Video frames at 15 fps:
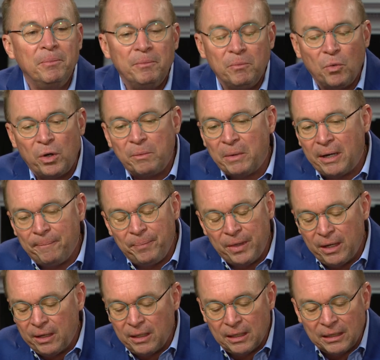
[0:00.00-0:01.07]
One of my
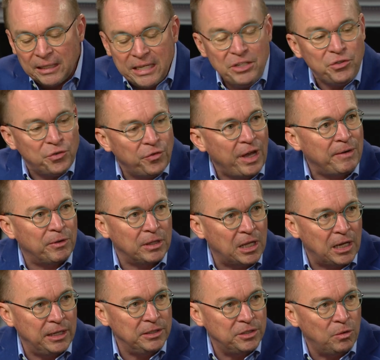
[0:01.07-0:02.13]
least favorite
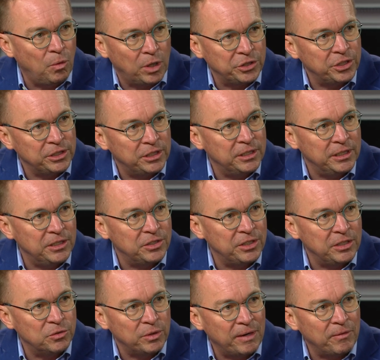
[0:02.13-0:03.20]
lines in Washington, D.C.
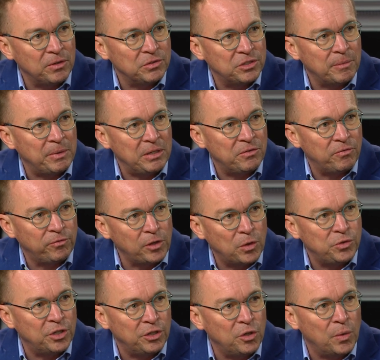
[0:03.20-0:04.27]
is whenever somebody
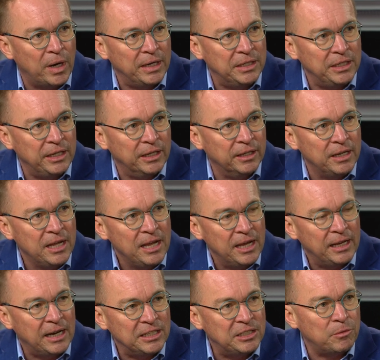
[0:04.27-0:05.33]
floats a new idea
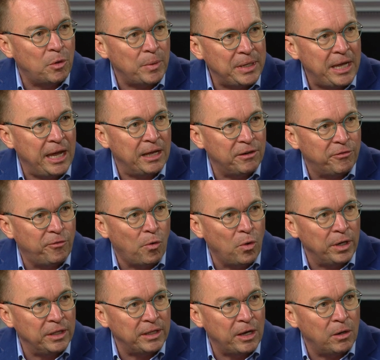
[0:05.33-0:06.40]
and I say, well, we can't
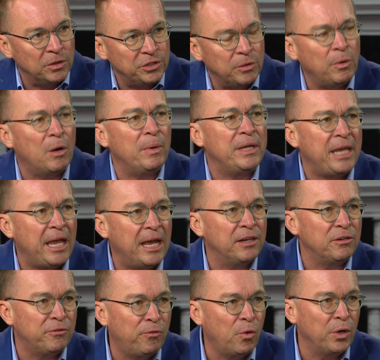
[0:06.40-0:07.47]
afford it, they always say, well, we can't
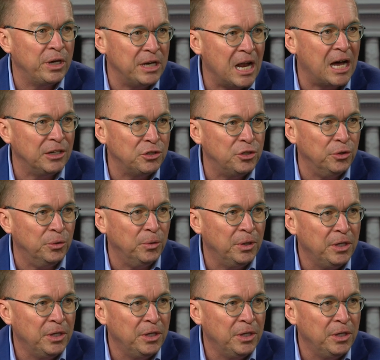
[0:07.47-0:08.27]
afford not to.